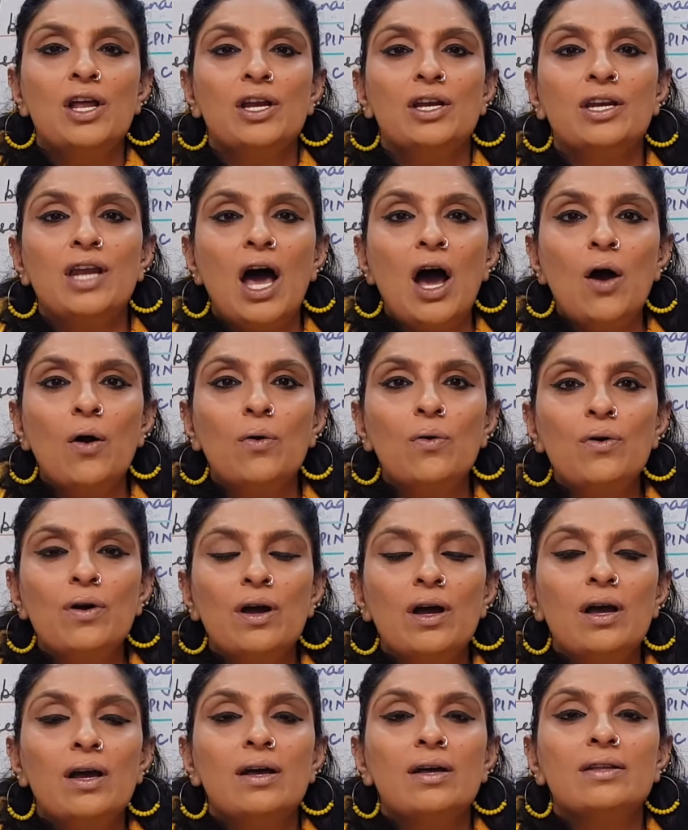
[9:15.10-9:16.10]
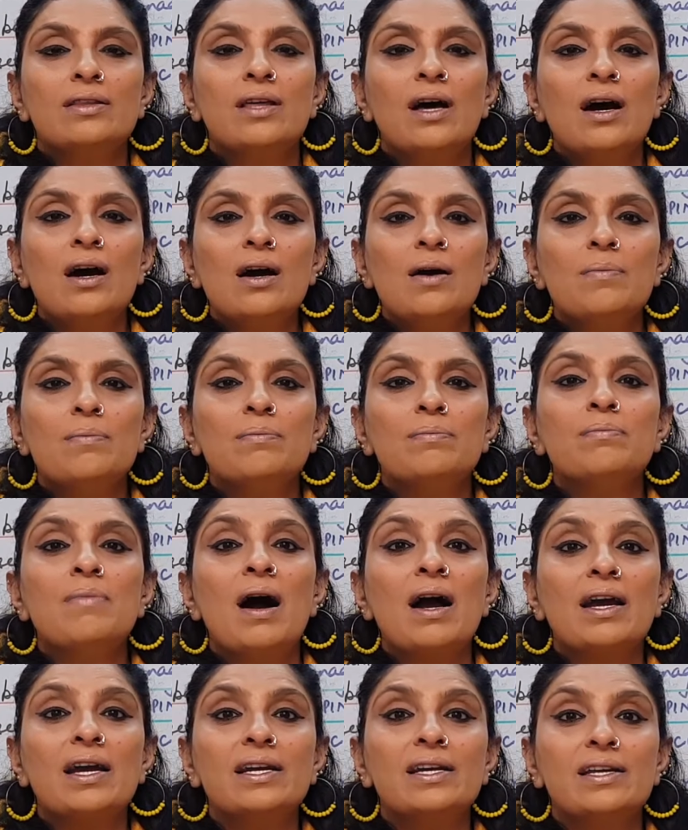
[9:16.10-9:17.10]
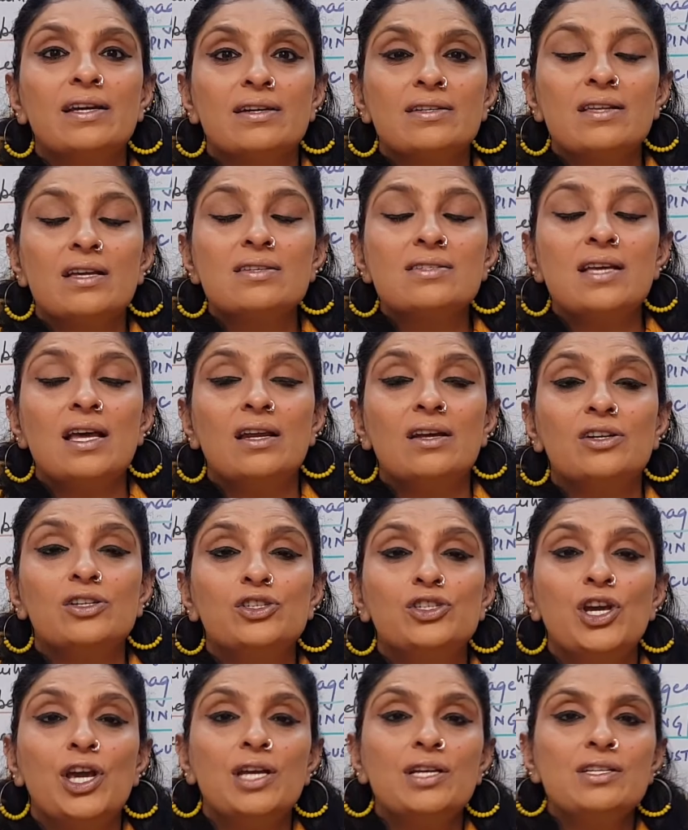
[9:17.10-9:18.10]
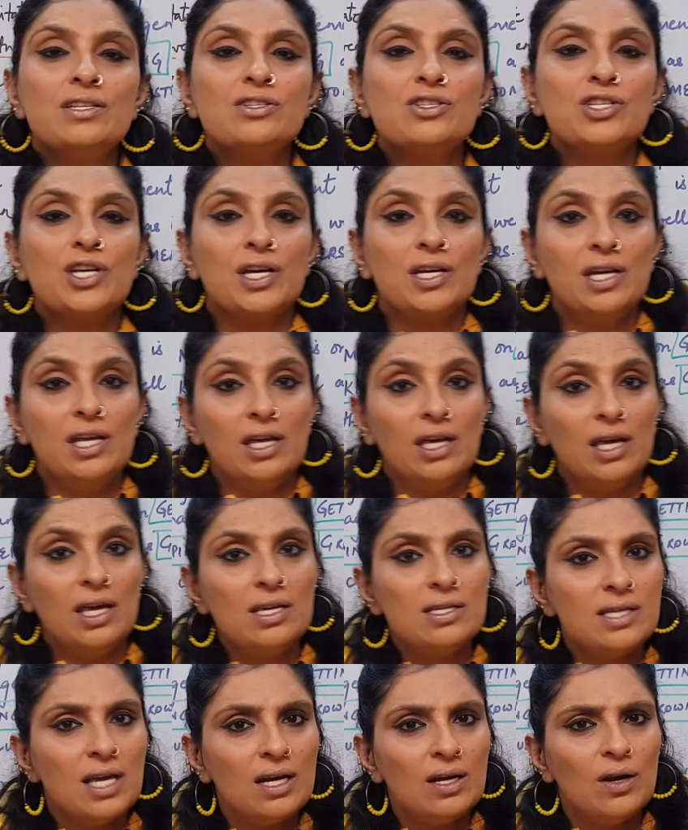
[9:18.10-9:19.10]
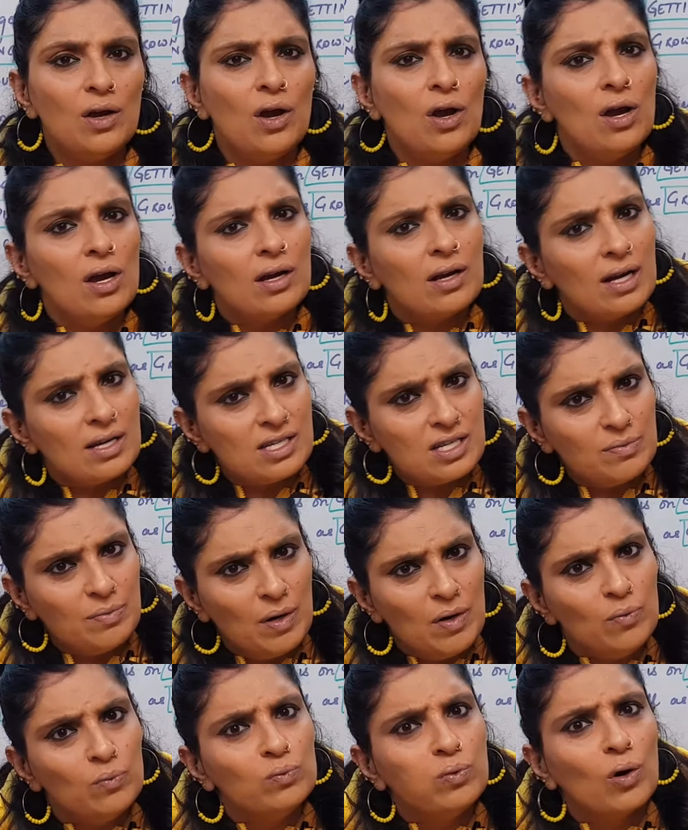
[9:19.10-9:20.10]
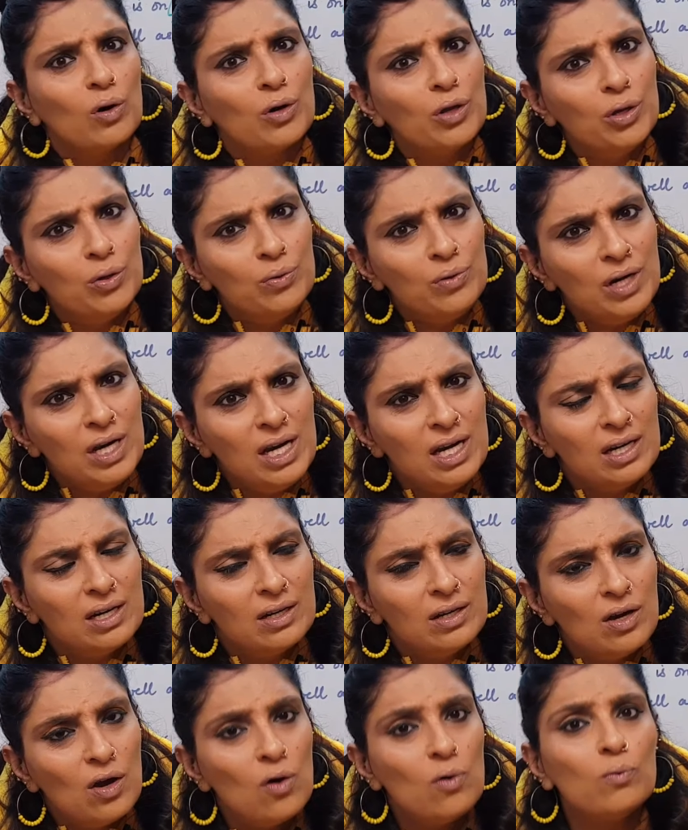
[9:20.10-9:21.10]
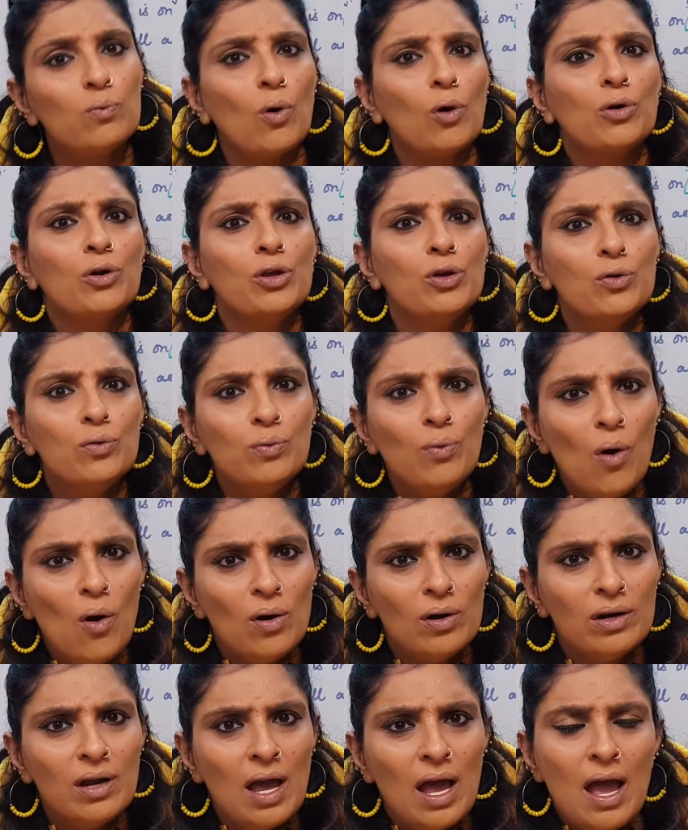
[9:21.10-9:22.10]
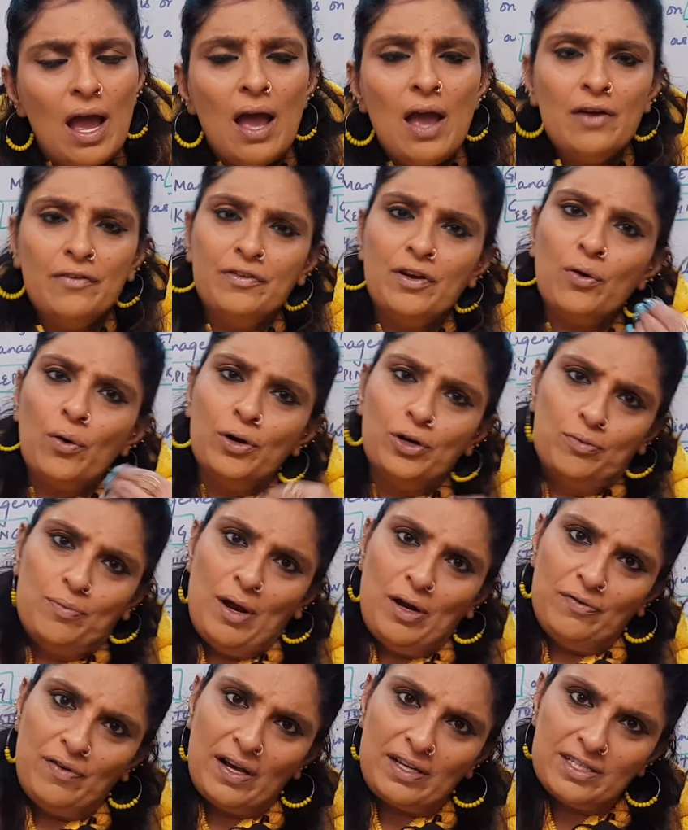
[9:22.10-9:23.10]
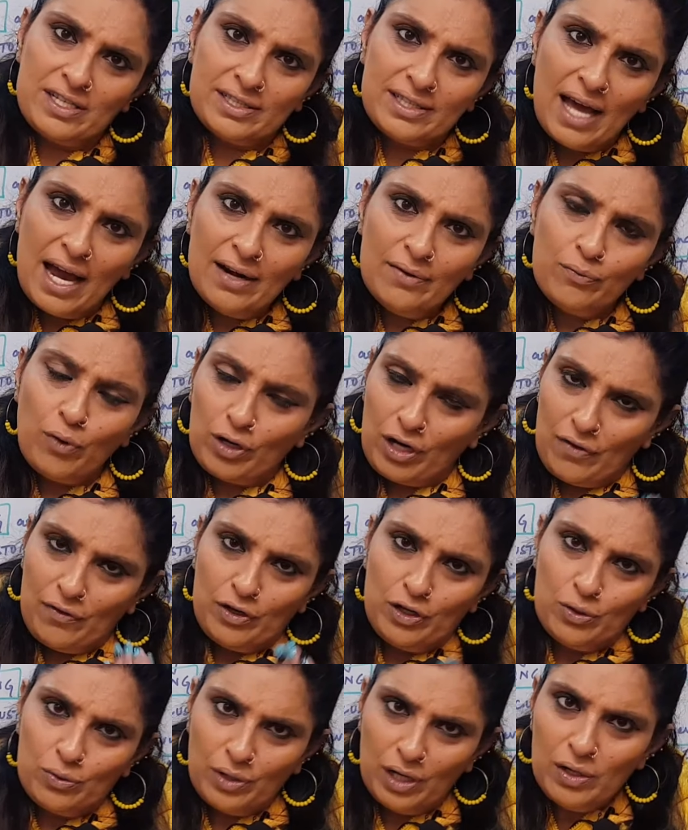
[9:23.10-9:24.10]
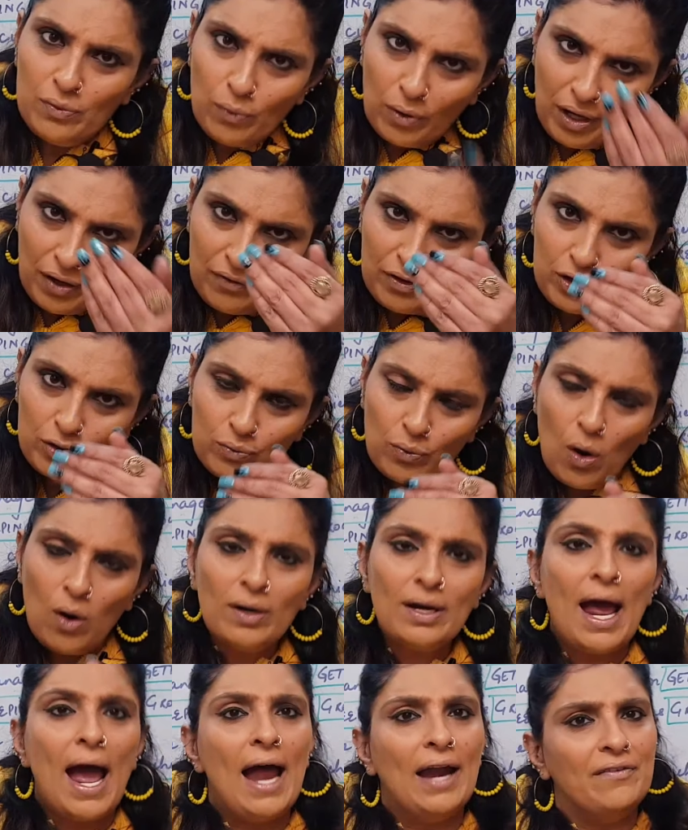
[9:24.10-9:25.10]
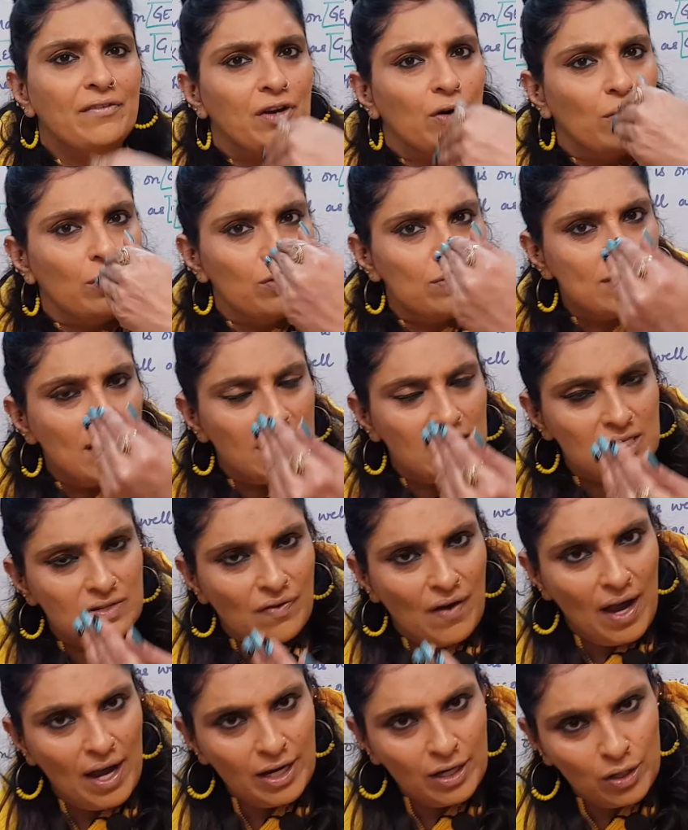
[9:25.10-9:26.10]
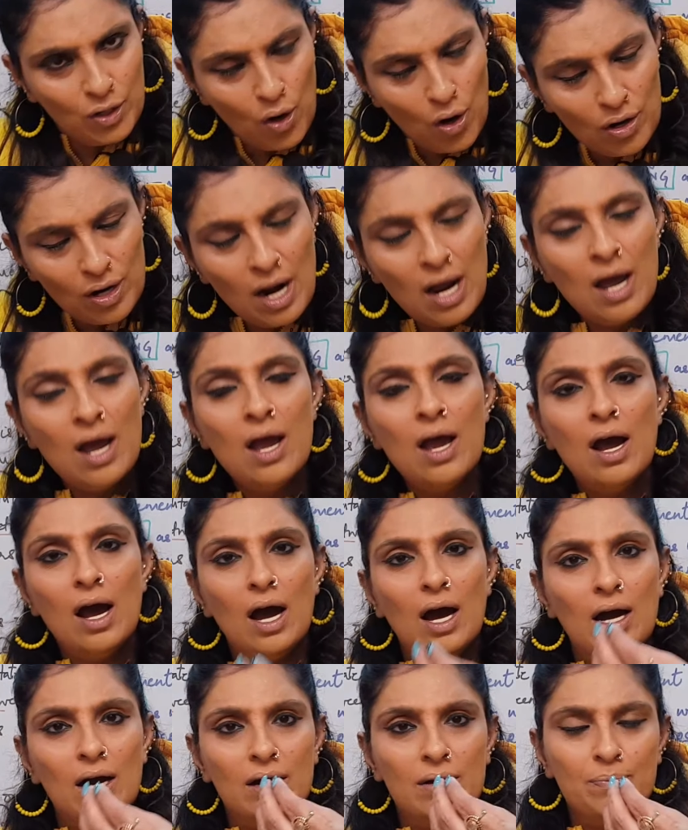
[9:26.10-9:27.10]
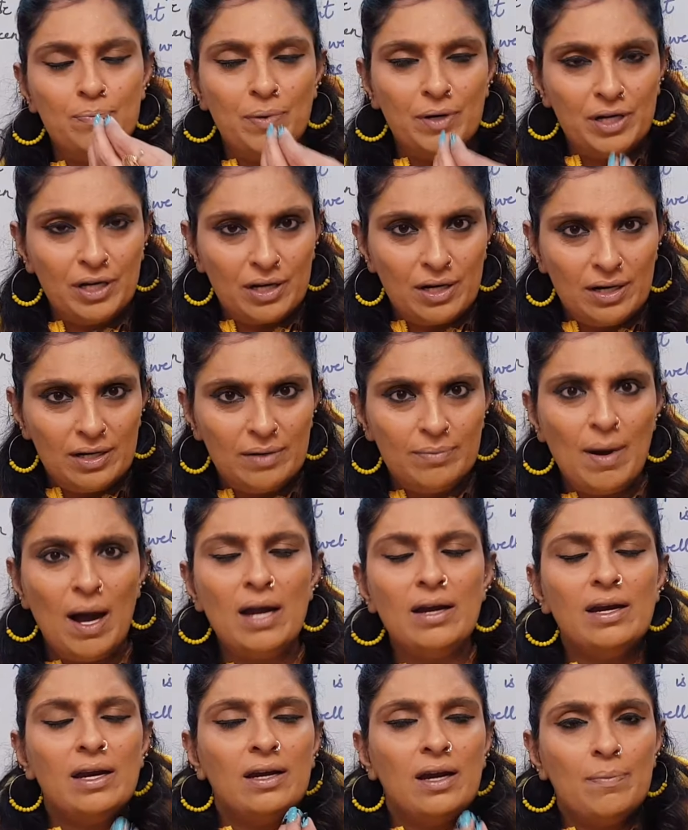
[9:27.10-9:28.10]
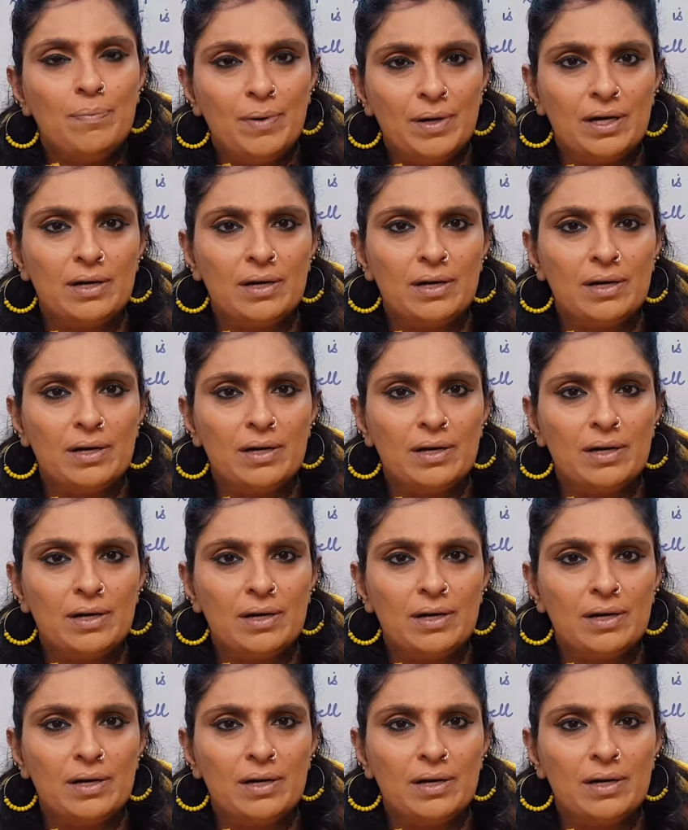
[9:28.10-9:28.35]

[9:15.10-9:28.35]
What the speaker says: Now the marketeer, the seller, changed his technique. He said, customer, what do you need? What do you want? We are going to manufacture that, whatever you need, whatever you want, and we are going to satisfy your particular demand in a